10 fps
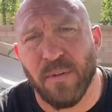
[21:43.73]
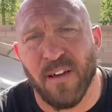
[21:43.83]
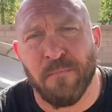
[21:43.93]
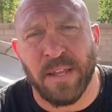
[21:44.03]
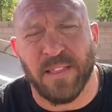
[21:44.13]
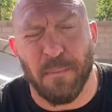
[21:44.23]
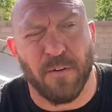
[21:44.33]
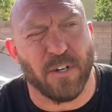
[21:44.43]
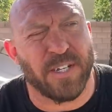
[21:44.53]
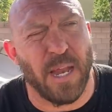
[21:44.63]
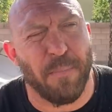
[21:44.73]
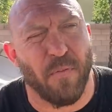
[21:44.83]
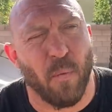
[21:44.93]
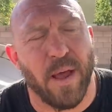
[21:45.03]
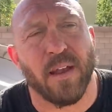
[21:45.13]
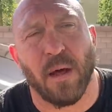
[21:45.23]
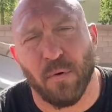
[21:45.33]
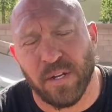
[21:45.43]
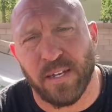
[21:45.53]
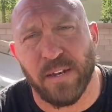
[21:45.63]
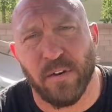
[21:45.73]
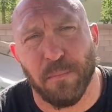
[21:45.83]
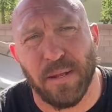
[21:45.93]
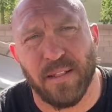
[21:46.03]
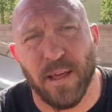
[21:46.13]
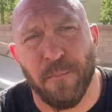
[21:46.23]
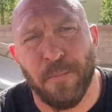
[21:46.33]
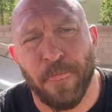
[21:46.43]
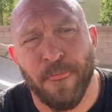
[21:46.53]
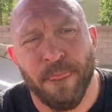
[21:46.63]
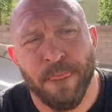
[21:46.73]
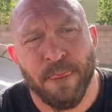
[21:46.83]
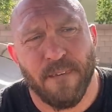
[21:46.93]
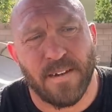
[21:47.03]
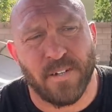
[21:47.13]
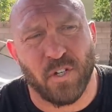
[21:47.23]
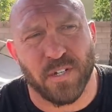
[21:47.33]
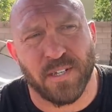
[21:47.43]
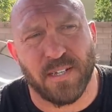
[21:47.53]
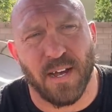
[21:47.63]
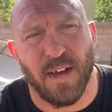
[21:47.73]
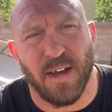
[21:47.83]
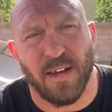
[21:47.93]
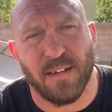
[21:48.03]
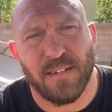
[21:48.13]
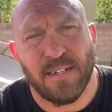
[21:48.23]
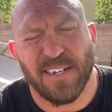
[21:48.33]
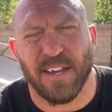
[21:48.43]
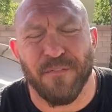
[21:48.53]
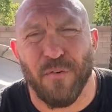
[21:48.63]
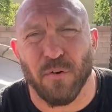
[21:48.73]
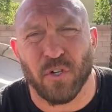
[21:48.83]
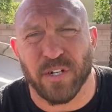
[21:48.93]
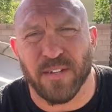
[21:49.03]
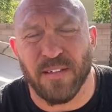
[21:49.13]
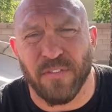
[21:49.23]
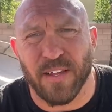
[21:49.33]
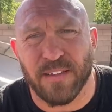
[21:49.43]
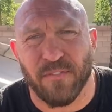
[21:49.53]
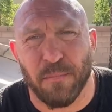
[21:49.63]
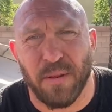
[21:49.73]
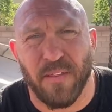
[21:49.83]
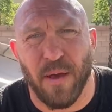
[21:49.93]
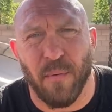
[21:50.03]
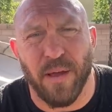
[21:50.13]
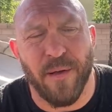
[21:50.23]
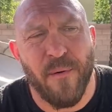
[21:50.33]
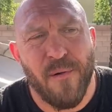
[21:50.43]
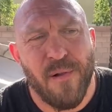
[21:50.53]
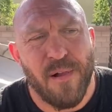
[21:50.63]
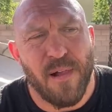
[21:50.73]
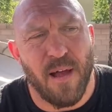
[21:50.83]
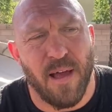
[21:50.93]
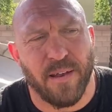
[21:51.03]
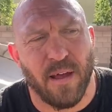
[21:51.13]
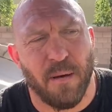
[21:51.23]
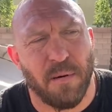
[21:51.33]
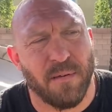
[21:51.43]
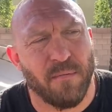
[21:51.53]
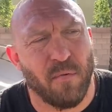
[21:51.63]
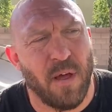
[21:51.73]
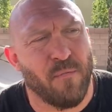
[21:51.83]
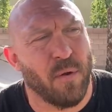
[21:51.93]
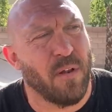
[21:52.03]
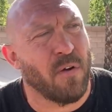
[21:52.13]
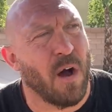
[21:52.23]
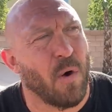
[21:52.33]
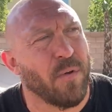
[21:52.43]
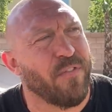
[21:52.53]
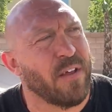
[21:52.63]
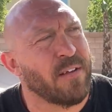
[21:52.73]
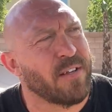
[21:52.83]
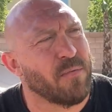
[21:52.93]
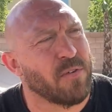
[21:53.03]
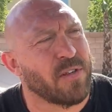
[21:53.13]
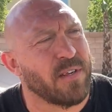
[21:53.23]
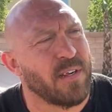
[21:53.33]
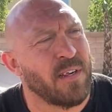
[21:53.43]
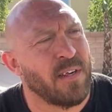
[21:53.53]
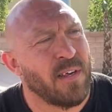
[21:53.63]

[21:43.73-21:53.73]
I've beat them every step of the way, and I will continue to beat them. It's just, it's unfortunate that things have to be that way. And but we'll have one little call with Vince, and we'll see.